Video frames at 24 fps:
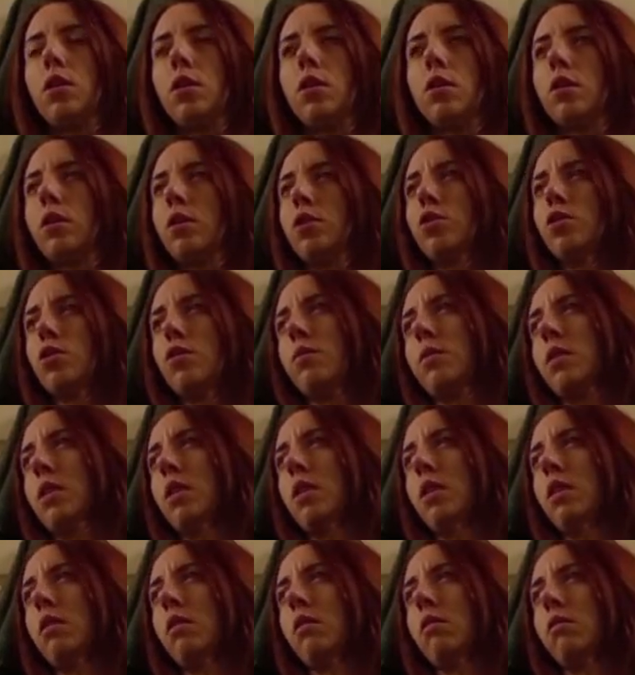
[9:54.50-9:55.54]
You're gonna show
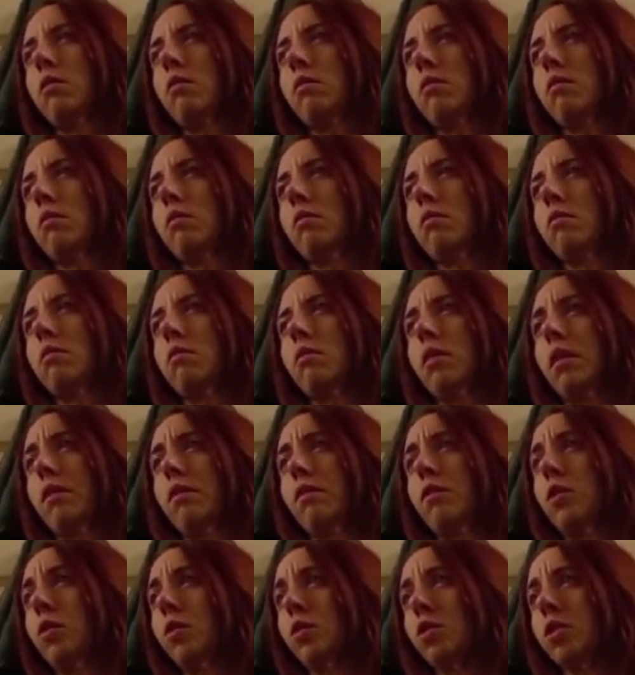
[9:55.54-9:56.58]
me my
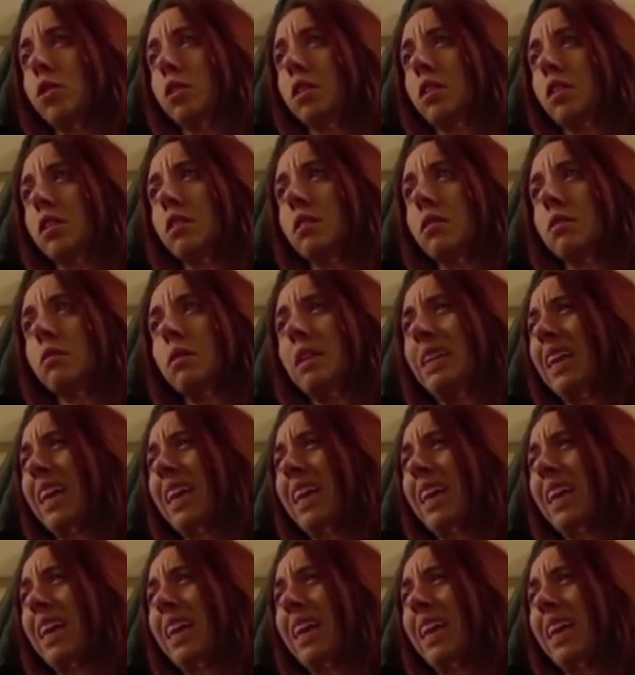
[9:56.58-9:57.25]
future, my